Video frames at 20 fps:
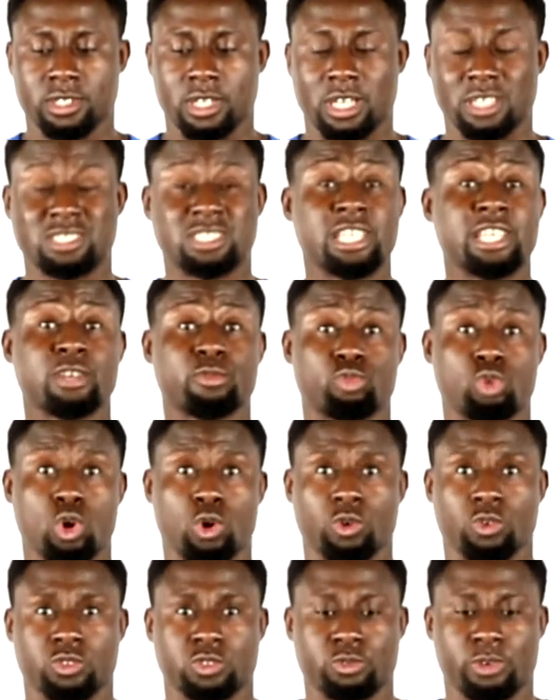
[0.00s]
seated
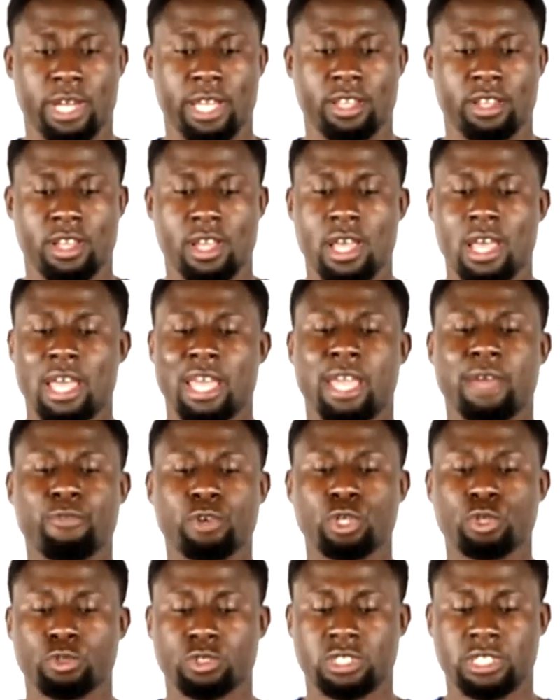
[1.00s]
rolls, right? If we're
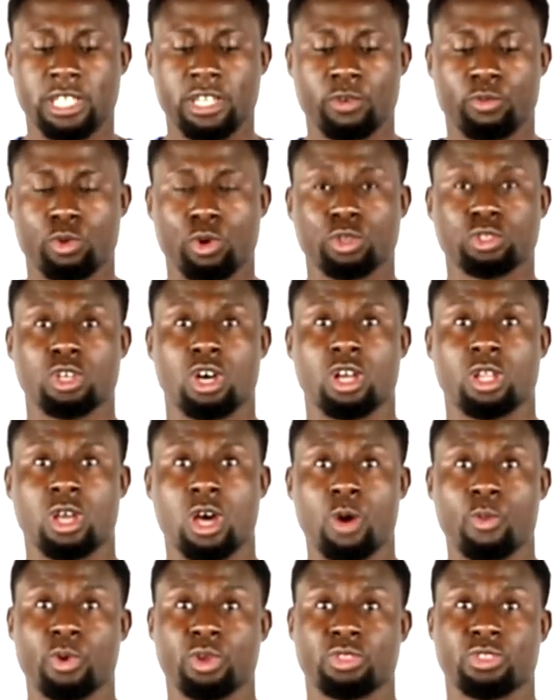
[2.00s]
doing seated rolls,
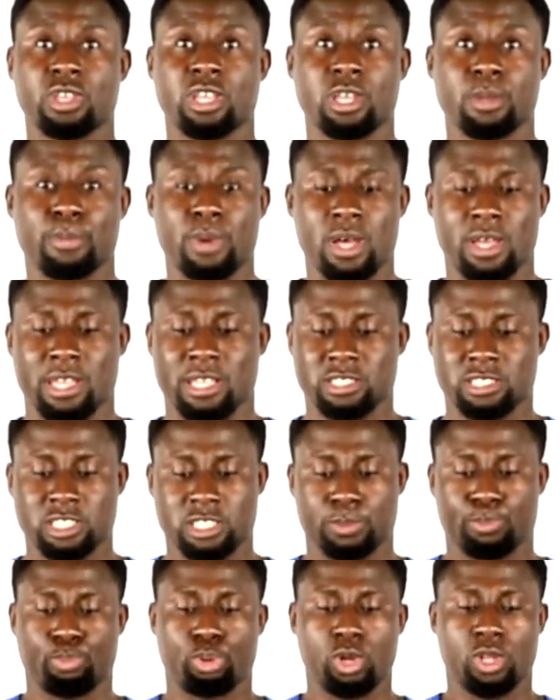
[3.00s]
all we're thinking about is
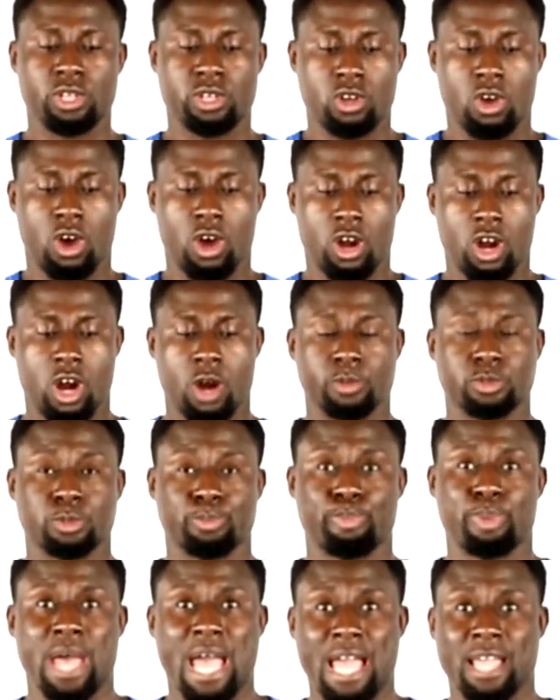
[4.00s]
just pulling our arms
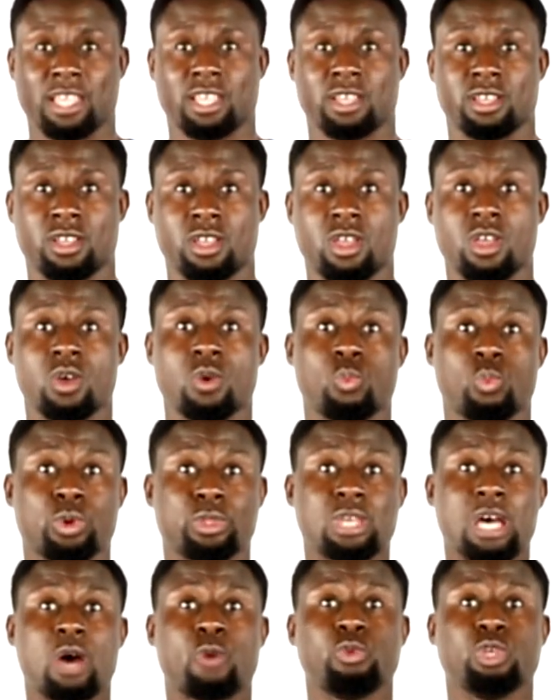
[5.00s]
back
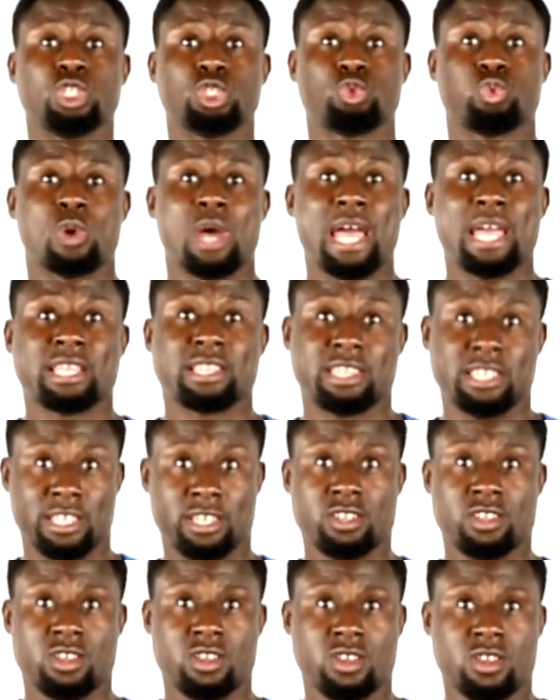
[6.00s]
without
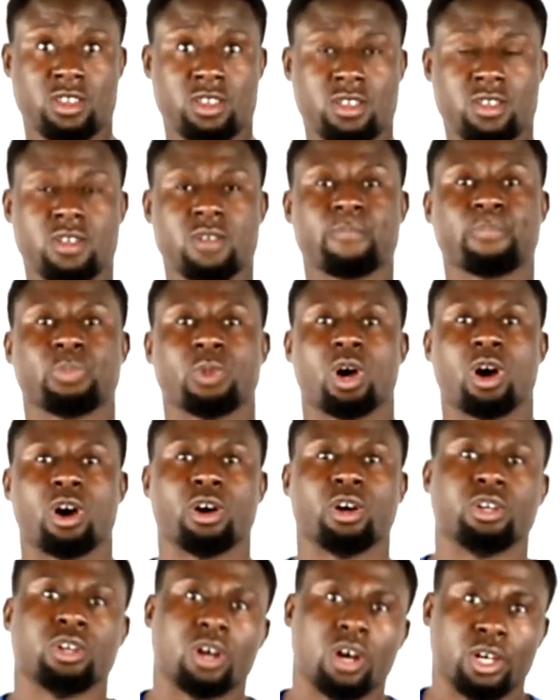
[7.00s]
retracting
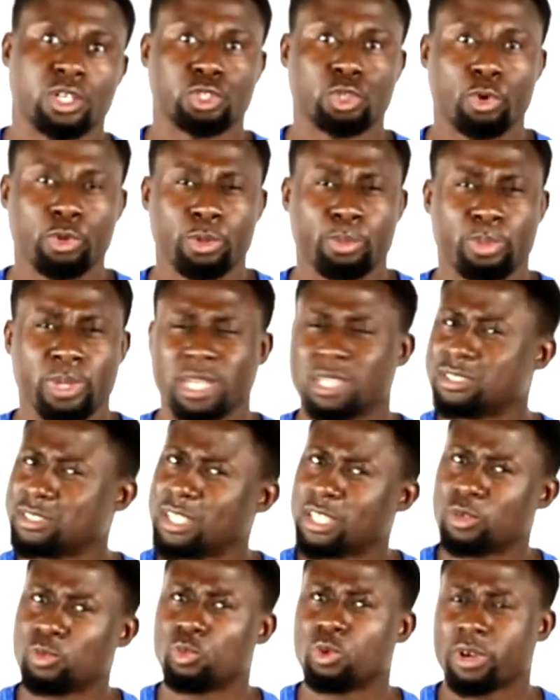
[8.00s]
our shoulder blades,
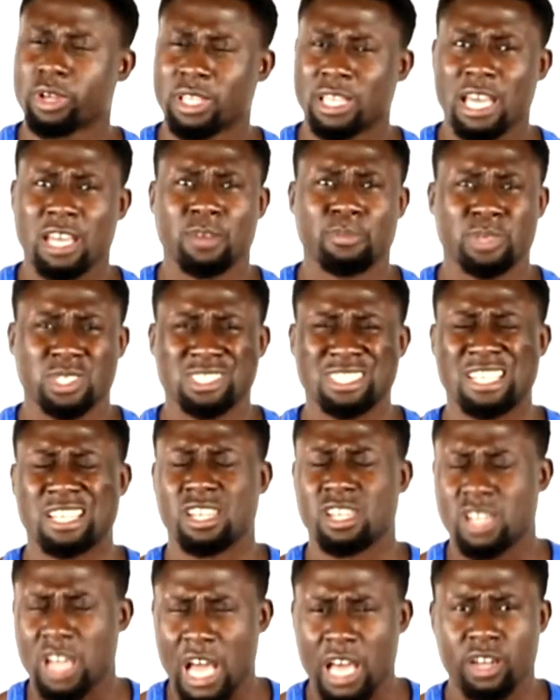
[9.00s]
and we're kind of missing a
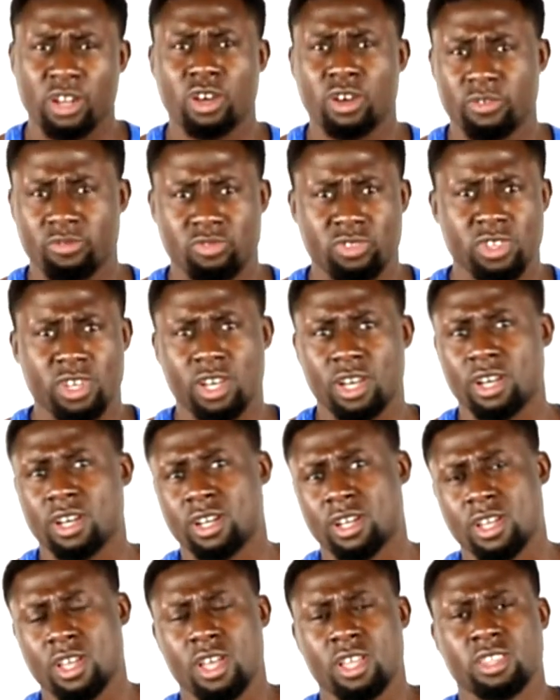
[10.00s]
lot of the
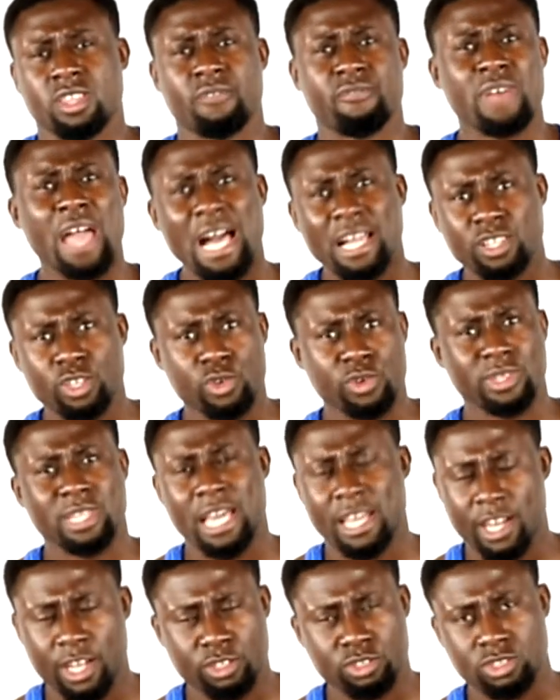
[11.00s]
value in
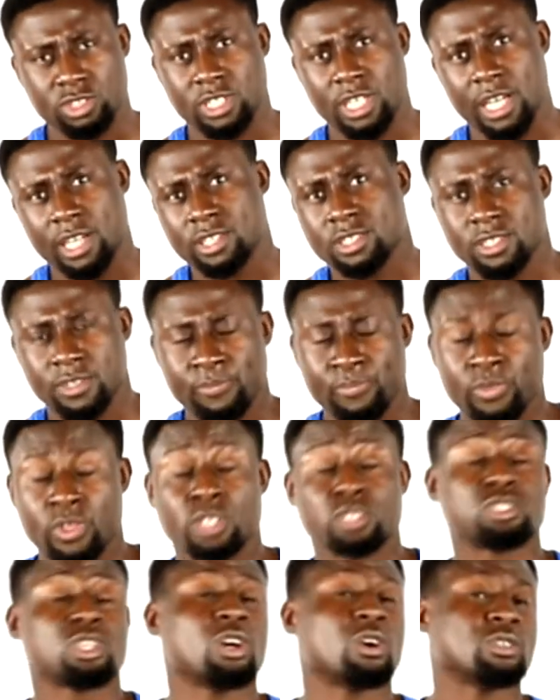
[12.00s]
that exercise.
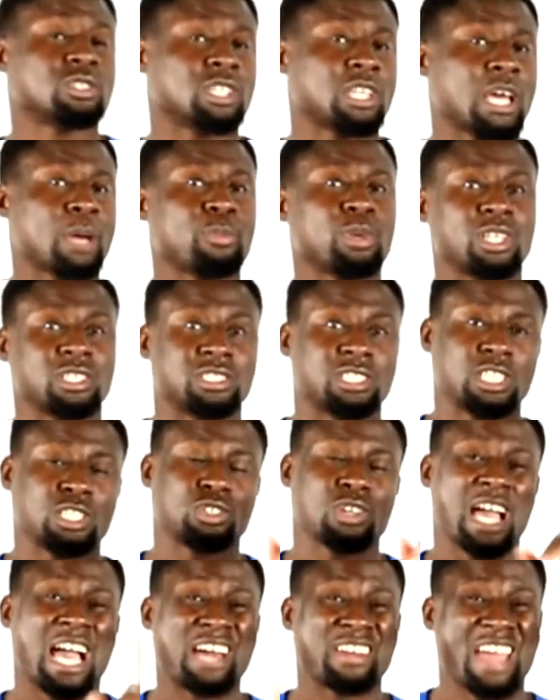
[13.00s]
So today I'm going to teach
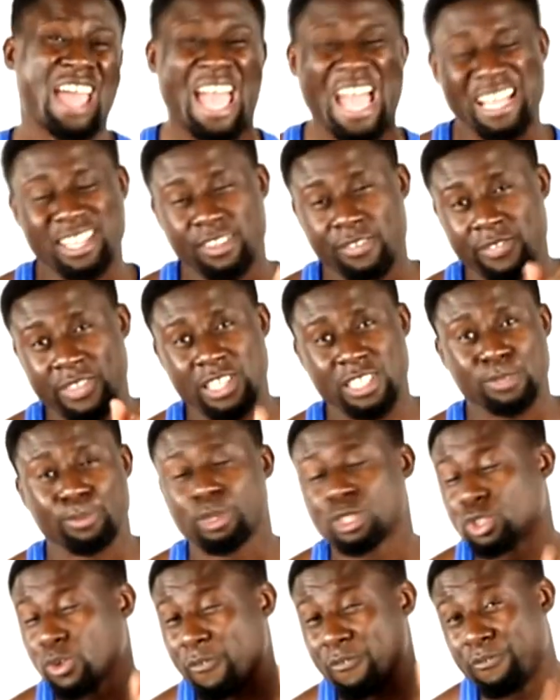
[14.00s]
you how to activate this
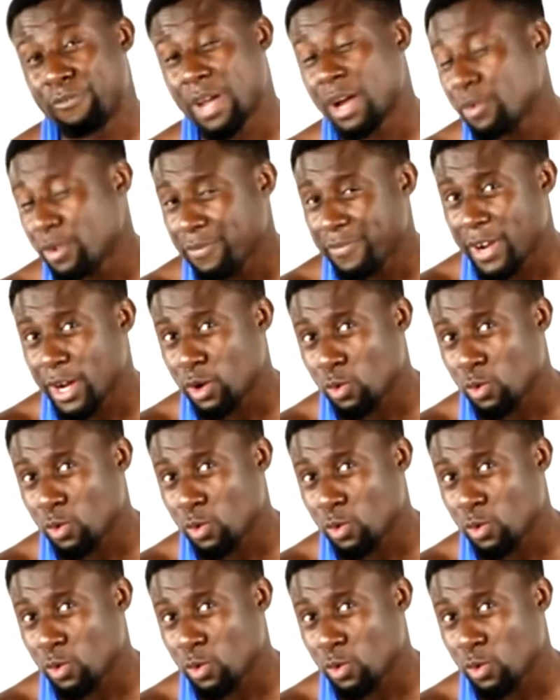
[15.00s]
muscle very, very